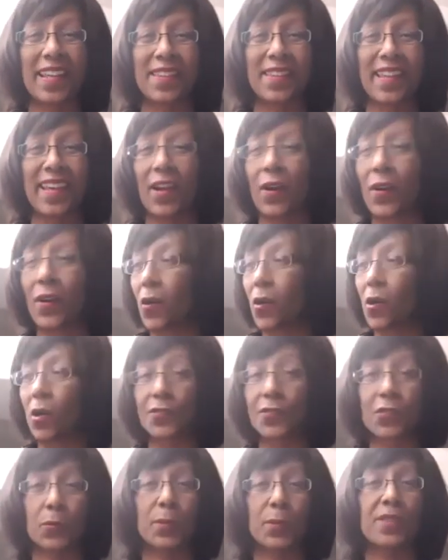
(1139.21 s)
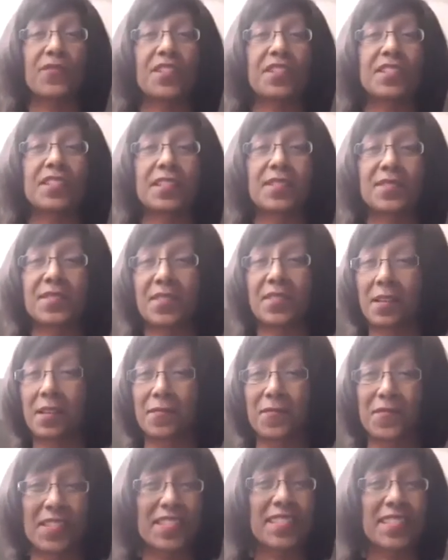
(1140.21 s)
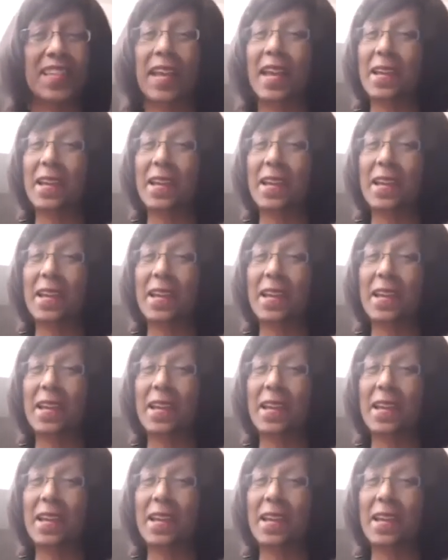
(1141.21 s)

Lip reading: They are all derivatives of the same